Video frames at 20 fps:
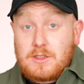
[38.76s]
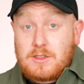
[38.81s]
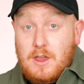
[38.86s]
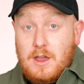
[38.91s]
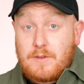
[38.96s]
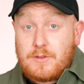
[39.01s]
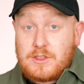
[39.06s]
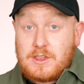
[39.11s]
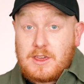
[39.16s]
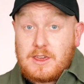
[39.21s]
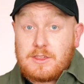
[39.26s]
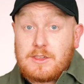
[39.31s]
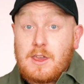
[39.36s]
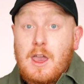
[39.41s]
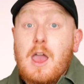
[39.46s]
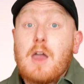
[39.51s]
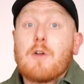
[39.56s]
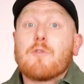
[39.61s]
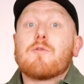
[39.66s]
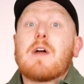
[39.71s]
services,
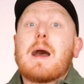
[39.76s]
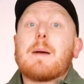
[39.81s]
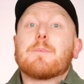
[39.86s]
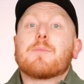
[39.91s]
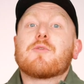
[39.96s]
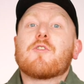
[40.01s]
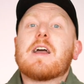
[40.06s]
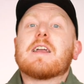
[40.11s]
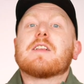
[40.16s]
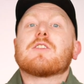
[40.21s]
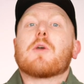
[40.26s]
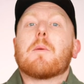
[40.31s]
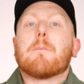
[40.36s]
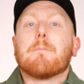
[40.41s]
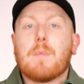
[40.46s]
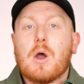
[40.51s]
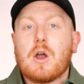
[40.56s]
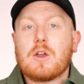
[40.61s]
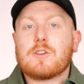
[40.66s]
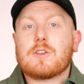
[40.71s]
ramp rates
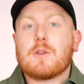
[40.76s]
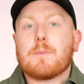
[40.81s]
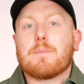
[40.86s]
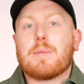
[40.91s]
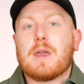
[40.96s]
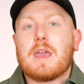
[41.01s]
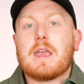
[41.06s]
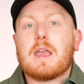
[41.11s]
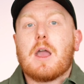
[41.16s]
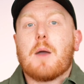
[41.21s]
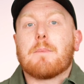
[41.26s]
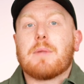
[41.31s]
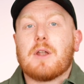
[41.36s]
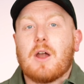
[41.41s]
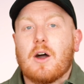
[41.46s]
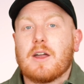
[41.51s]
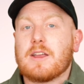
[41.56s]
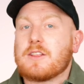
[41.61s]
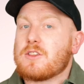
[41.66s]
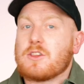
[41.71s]
must be
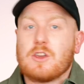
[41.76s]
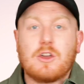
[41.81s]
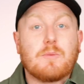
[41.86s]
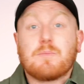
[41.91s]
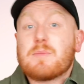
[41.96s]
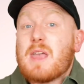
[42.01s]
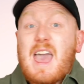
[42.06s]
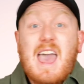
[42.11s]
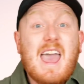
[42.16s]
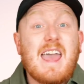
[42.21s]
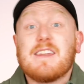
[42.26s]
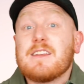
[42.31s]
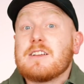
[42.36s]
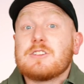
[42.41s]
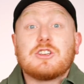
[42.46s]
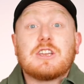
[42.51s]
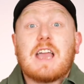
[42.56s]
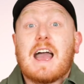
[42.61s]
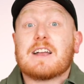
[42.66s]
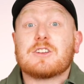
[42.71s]
applied to
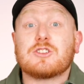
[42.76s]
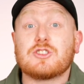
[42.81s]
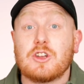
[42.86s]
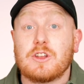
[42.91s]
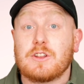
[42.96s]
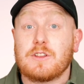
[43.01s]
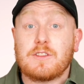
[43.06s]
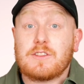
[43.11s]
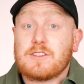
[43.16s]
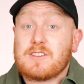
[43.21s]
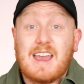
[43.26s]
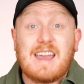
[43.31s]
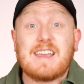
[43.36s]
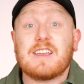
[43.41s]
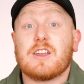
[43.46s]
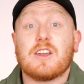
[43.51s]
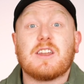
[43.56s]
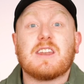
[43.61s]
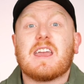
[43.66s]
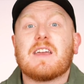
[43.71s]
energy actions
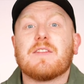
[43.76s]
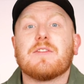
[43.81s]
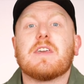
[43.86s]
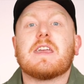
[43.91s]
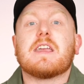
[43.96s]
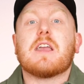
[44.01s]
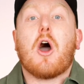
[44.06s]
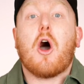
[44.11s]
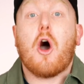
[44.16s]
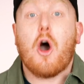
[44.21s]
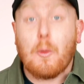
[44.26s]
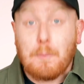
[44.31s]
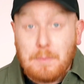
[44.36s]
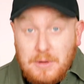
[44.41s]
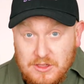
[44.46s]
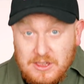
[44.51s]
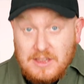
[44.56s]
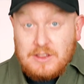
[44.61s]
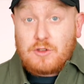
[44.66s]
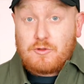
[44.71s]
taken in the
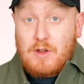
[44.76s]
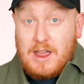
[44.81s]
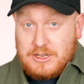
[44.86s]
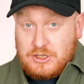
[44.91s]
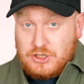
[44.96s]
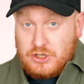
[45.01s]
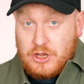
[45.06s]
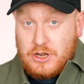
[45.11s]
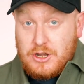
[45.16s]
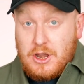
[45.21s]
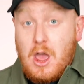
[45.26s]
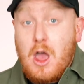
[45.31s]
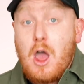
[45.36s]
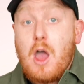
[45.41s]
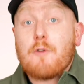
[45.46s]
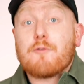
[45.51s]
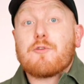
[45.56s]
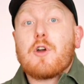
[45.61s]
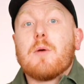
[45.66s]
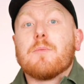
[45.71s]
opposite direction
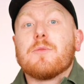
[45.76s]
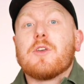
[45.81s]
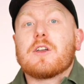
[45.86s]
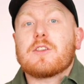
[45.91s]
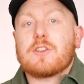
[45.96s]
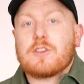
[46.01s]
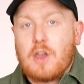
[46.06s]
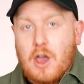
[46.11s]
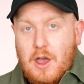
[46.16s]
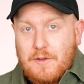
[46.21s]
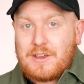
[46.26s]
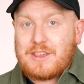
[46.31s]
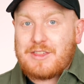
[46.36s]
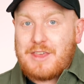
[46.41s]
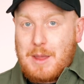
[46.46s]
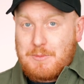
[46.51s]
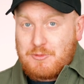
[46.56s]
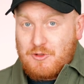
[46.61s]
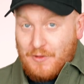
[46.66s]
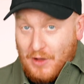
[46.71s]
from the service
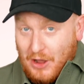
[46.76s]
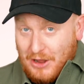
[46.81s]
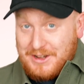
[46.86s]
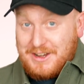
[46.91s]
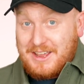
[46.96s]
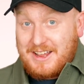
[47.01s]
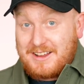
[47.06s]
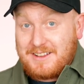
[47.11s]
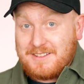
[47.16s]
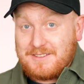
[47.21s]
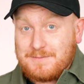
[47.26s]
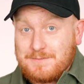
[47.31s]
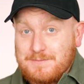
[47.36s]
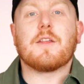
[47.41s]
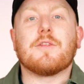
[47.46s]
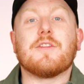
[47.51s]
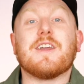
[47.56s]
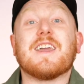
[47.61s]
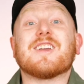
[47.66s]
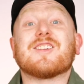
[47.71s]
they're providing.
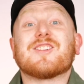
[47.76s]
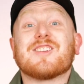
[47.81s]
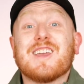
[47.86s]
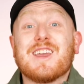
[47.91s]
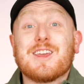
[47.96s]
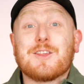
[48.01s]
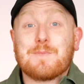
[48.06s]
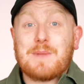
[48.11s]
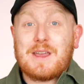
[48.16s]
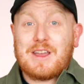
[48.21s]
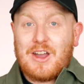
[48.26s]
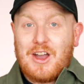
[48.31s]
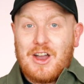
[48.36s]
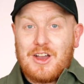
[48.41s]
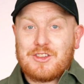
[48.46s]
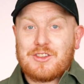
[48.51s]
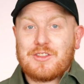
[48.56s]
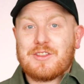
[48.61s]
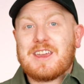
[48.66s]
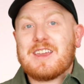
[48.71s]
This is
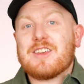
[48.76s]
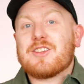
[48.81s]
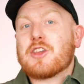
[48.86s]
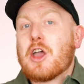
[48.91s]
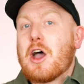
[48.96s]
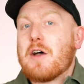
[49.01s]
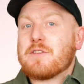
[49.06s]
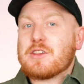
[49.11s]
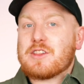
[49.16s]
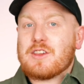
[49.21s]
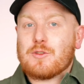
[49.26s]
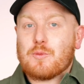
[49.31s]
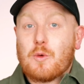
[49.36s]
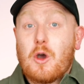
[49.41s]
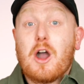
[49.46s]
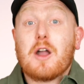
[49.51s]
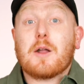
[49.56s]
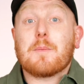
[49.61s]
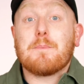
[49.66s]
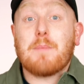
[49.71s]
because these services
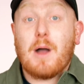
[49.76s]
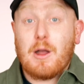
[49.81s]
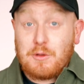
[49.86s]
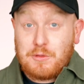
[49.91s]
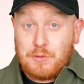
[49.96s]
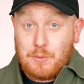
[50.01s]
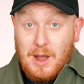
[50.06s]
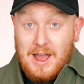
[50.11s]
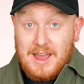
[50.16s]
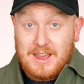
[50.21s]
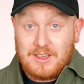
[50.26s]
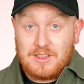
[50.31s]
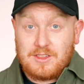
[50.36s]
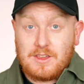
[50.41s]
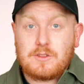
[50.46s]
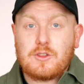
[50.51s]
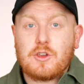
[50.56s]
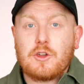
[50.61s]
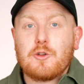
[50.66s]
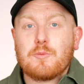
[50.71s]
work both ways
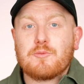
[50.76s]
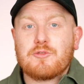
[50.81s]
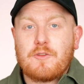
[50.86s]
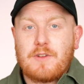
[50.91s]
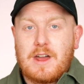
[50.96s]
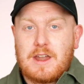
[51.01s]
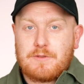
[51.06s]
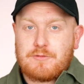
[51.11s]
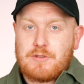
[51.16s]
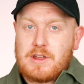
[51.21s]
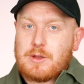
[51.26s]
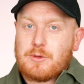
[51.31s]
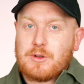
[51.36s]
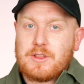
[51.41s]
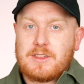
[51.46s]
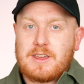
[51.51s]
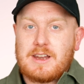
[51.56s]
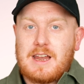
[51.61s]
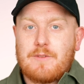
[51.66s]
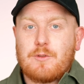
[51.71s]
to prevent
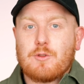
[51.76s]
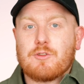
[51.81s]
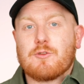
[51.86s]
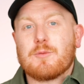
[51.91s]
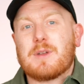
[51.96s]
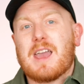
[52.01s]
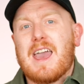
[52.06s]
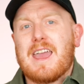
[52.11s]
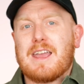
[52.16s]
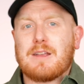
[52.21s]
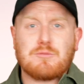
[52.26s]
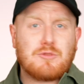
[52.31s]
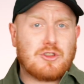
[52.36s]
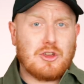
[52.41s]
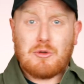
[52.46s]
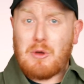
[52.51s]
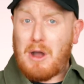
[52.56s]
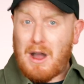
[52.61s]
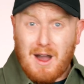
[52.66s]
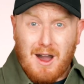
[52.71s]
frequency levels from getting
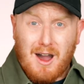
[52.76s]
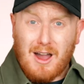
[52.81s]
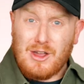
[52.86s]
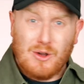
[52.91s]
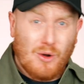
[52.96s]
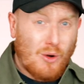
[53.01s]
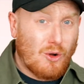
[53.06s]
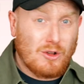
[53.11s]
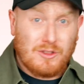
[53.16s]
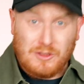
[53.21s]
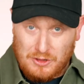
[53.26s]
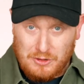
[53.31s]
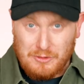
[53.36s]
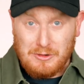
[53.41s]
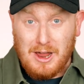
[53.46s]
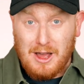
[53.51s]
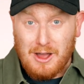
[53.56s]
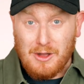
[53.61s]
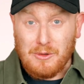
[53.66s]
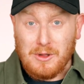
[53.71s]
too high or too
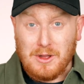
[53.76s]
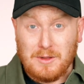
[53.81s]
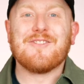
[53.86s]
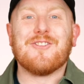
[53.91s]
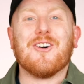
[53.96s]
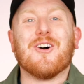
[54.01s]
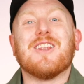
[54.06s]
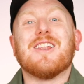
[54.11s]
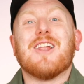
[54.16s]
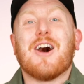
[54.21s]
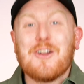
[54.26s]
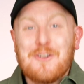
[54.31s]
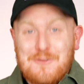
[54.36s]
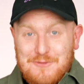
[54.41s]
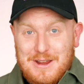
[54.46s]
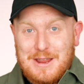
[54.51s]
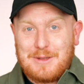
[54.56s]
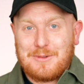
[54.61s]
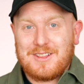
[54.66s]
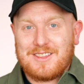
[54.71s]
low. For low
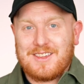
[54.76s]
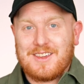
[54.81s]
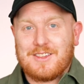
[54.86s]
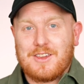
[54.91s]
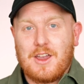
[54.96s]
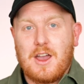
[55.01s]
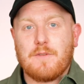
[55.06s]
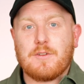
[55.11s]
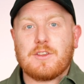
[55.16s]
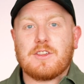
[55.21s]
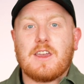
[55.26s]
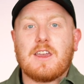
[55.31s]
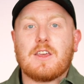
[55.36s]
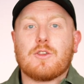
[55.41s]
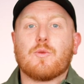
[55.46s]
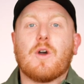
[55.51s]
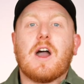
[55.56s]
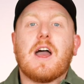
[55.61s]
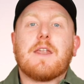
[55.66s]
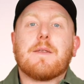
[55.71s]
frequency services,
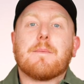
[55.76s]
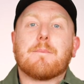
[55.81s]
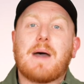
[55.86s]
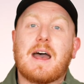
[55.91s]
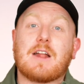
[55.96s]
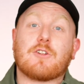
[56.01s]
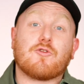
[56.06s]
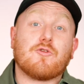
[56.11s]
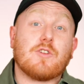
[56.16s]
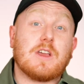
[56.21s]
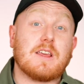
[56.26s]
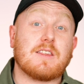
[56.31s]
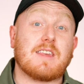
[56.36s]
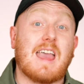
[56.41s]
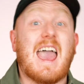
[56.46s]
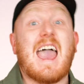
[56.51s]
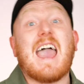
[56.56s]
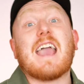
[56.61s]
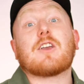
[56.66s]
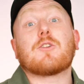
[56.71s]
when batteries
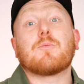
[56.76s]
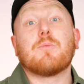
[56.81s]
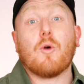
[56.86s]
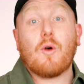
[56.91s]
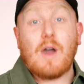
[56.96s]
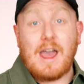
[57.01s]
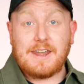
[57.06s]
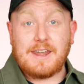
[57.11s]
export